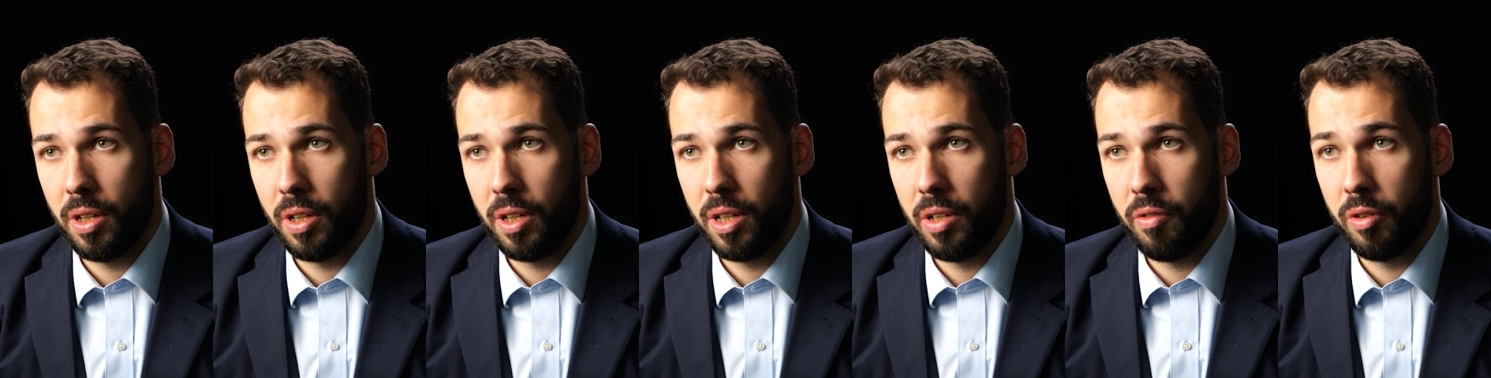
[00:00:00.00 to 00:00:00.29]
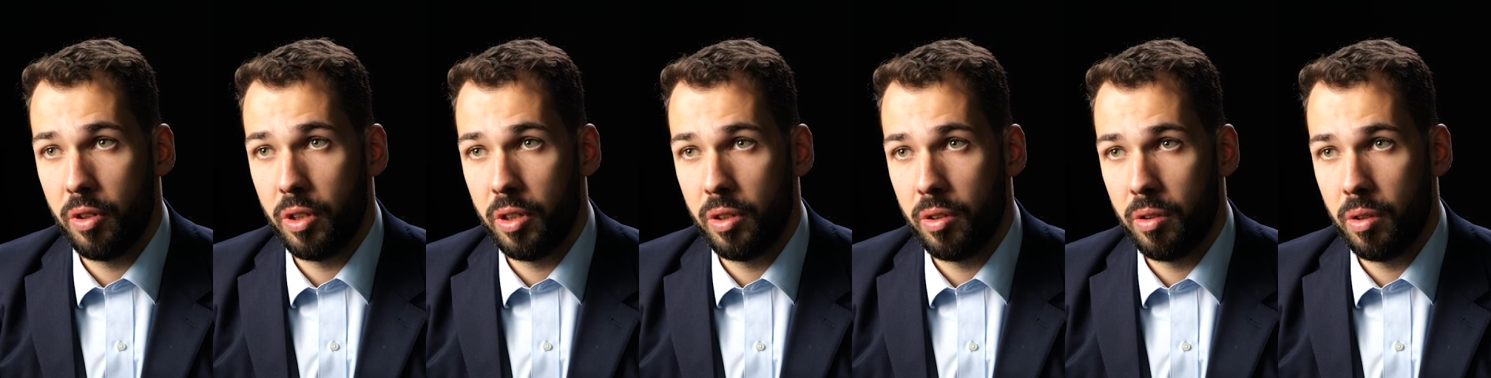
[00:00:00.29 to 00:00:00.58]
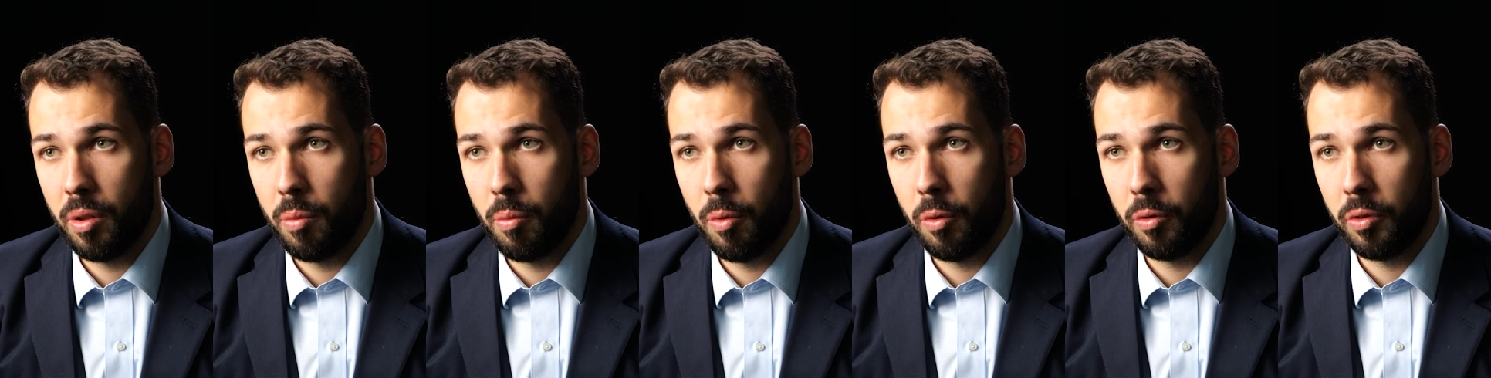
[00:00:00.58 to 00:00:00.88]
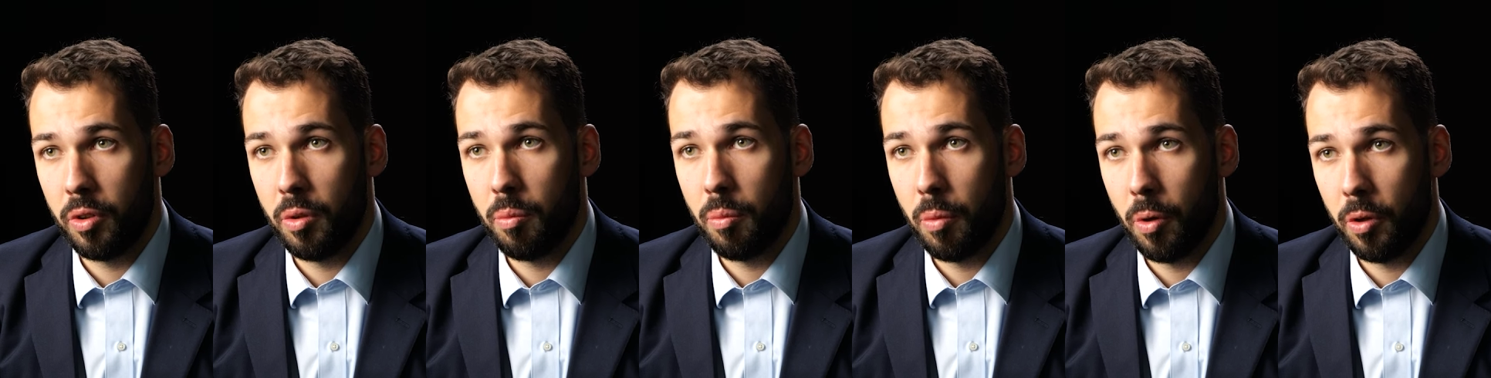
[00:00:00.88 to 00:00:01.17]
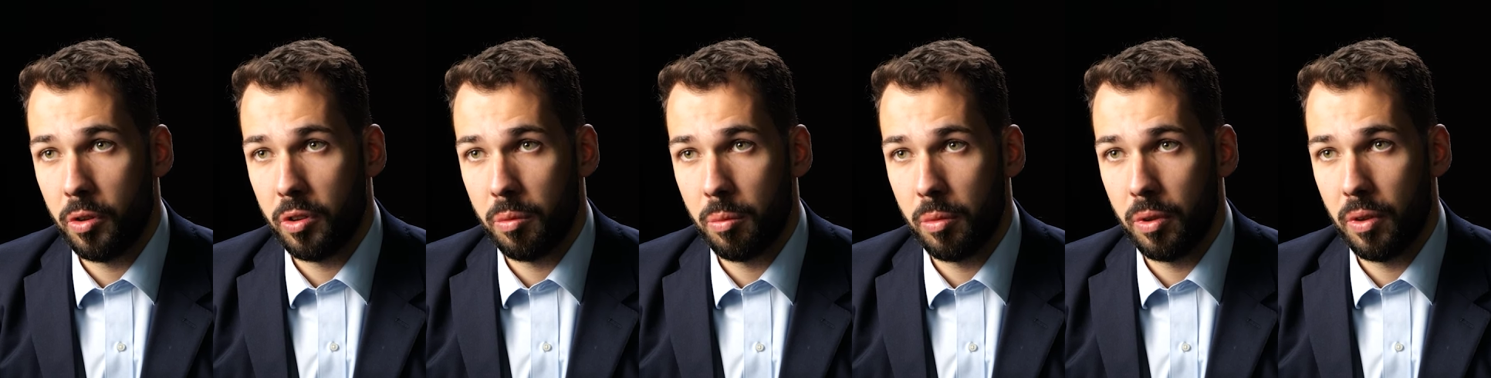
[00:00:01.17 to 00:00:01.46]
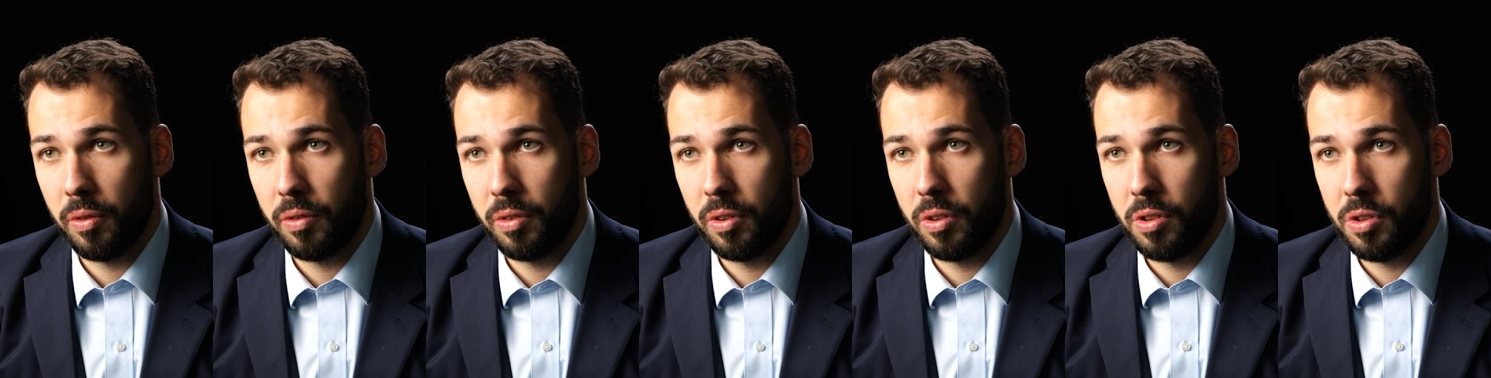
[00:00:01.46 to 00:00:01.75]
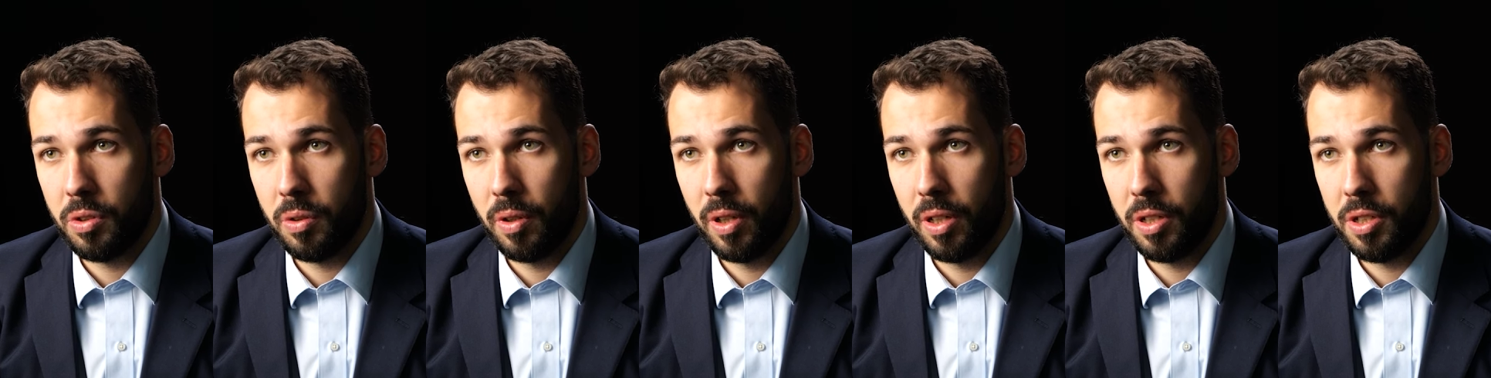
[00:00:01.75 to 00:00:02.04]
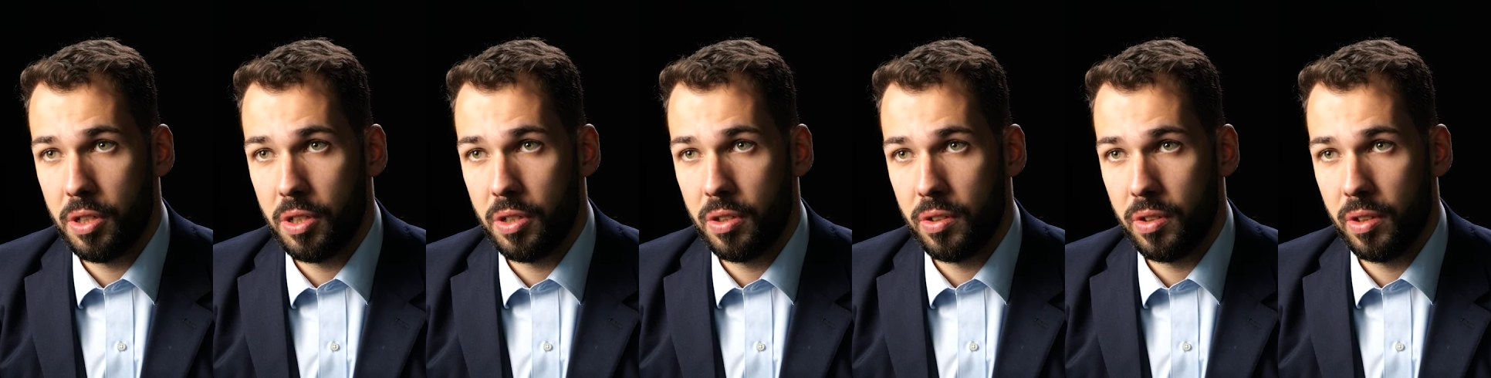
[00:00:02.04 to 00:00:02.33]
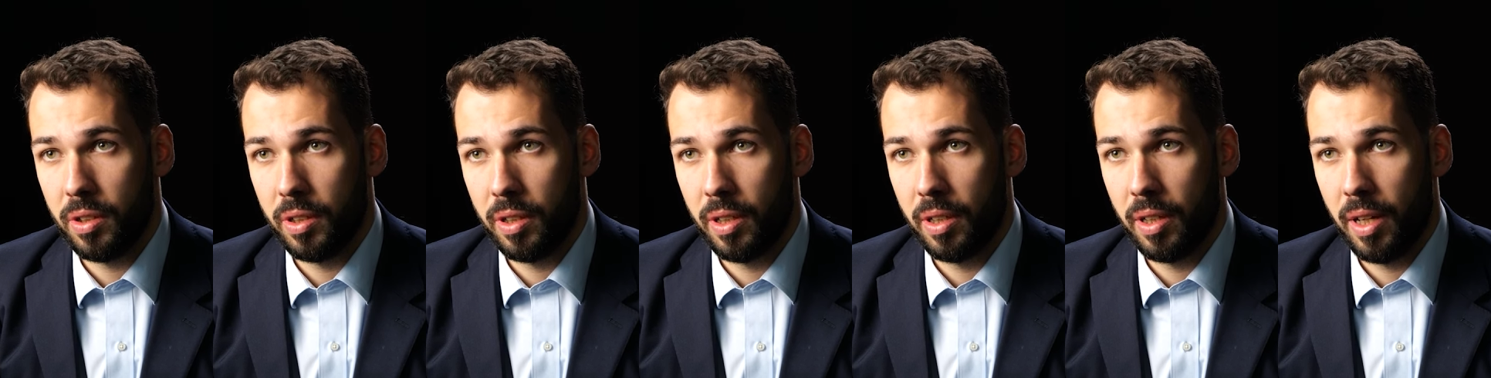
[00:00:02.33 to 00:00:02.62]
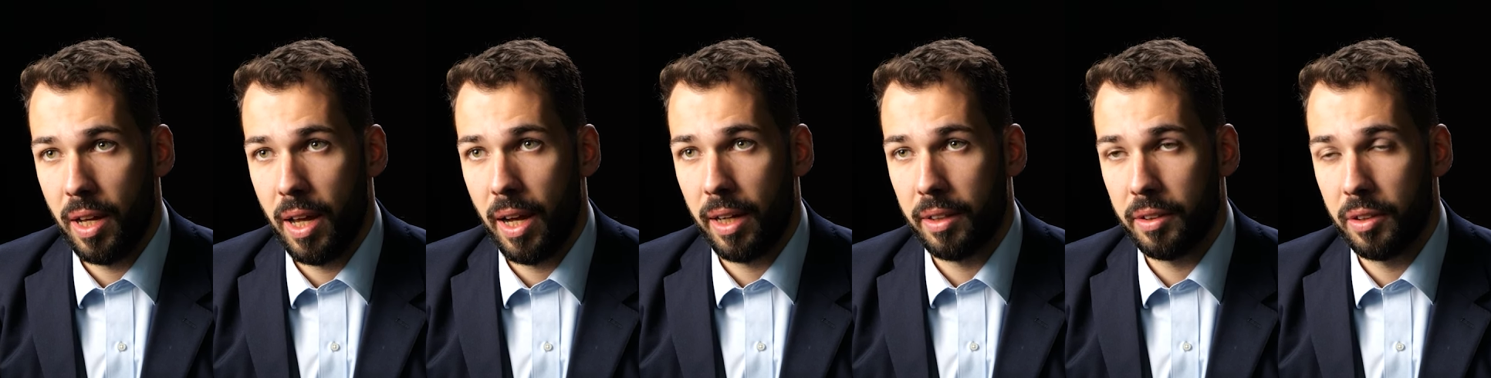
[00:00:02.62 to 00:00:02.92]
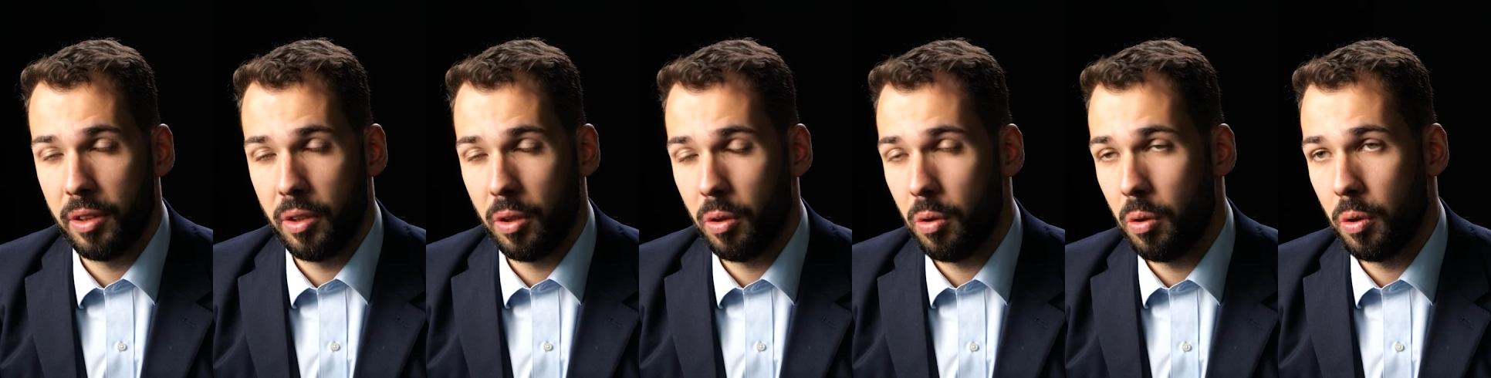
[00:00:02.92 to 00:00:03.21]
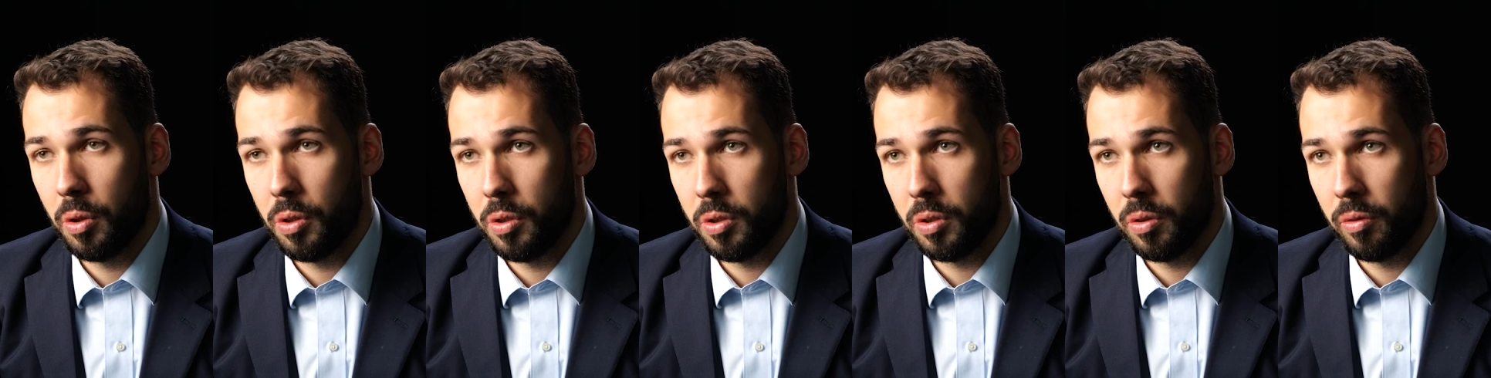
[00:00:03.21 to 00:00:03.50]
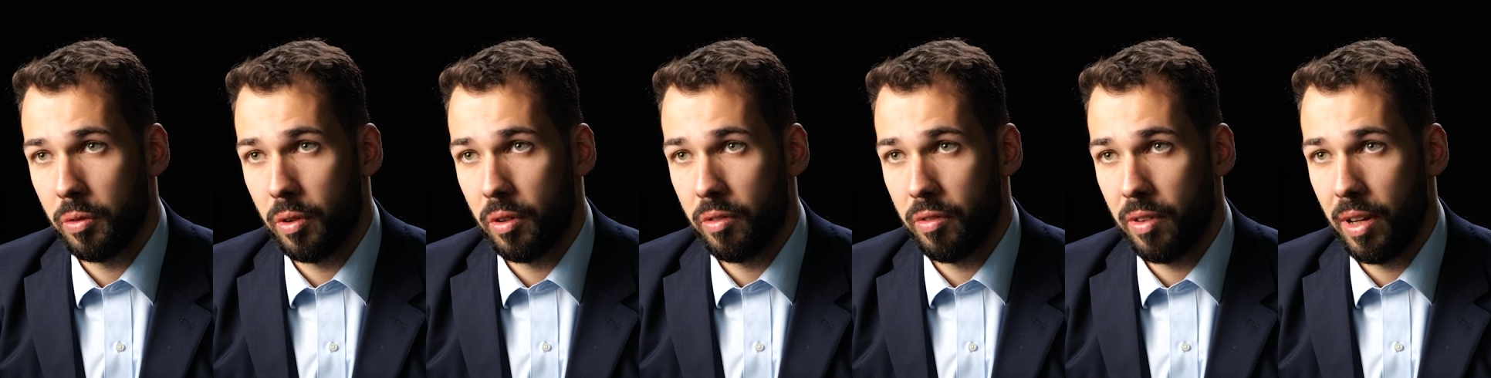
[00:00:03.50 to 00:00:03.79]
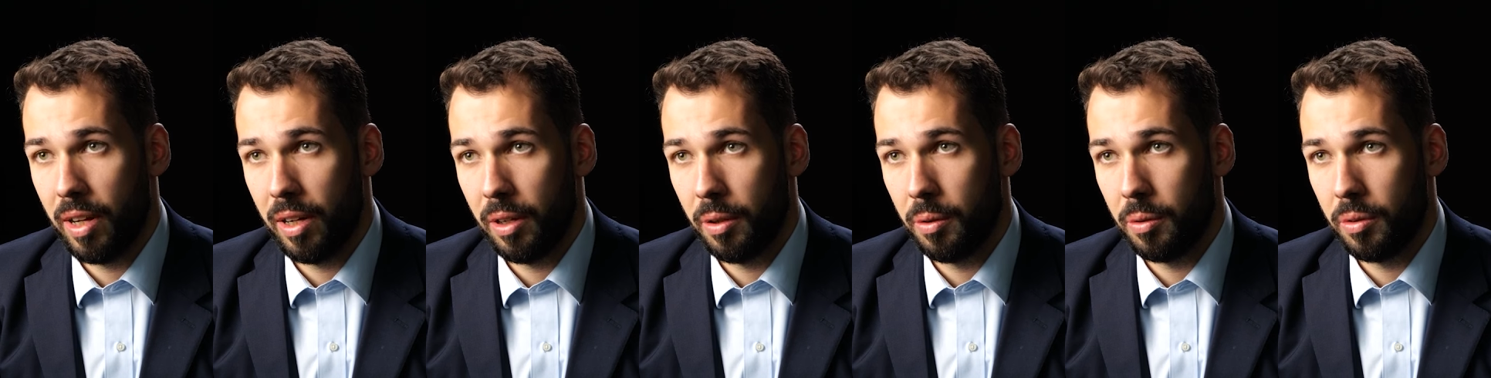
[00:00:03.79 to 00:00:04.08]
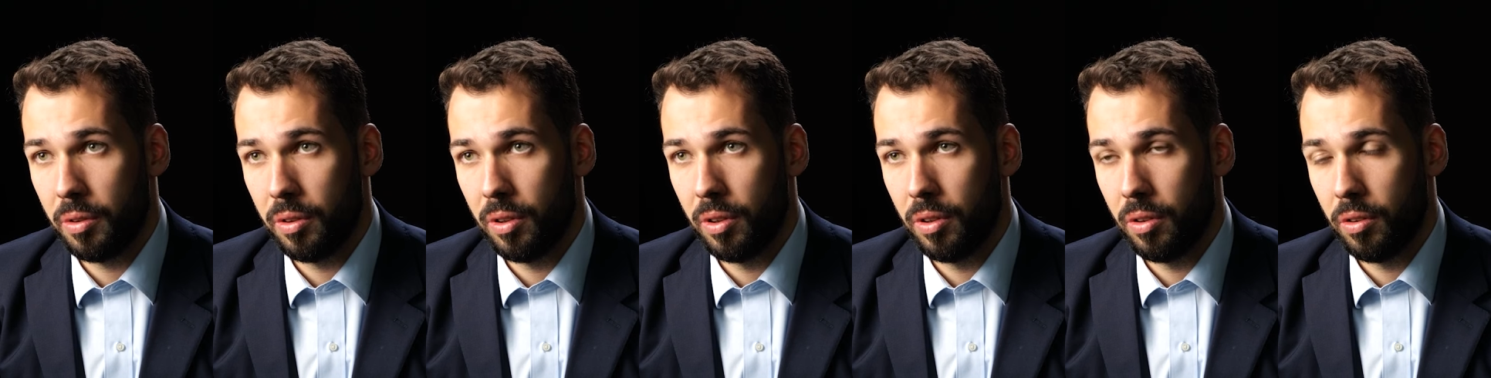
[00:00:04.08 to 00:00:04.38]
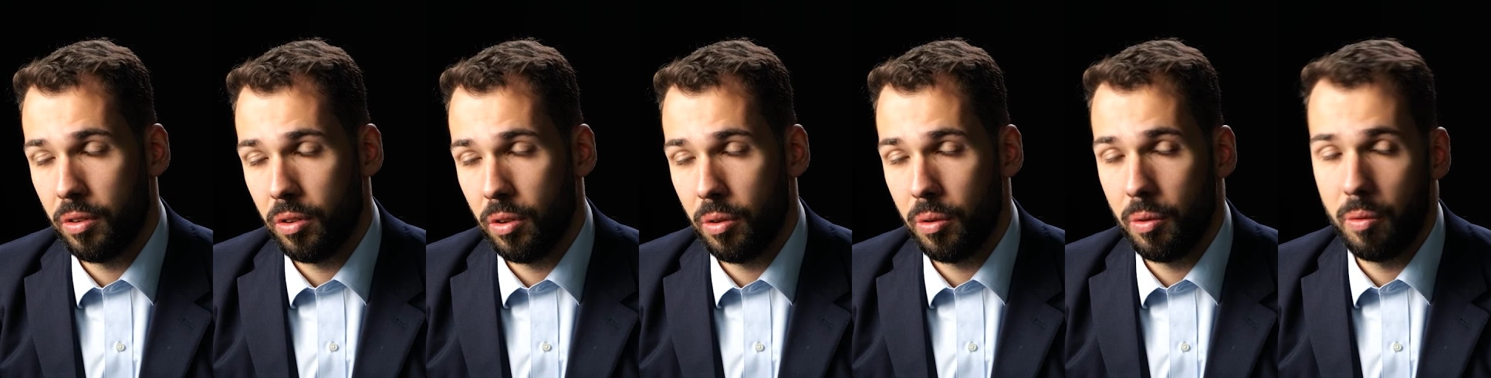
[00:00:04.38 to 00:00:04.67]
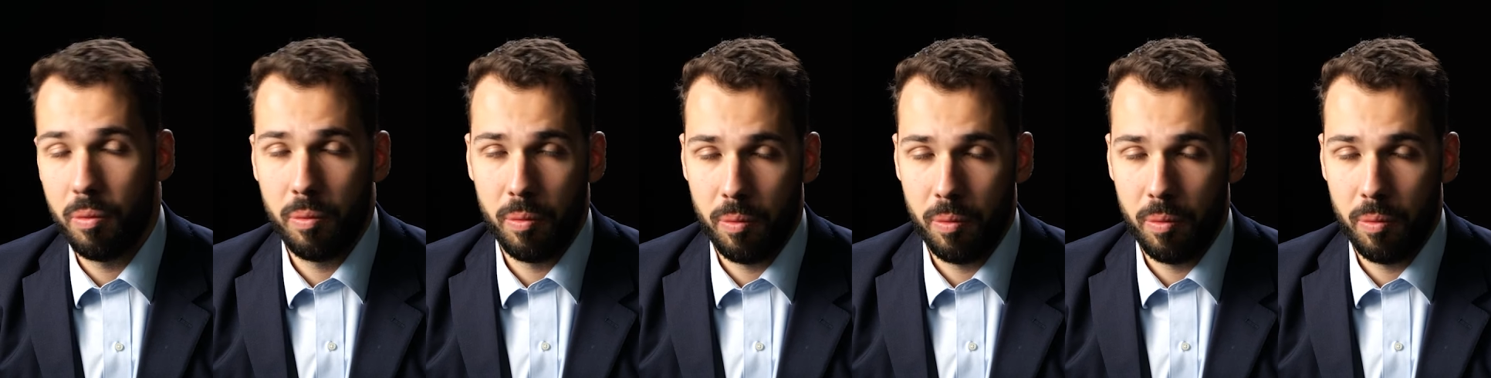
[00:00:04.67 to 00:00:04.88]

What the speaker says: even the most impossible of situations and act in accordance of our values. So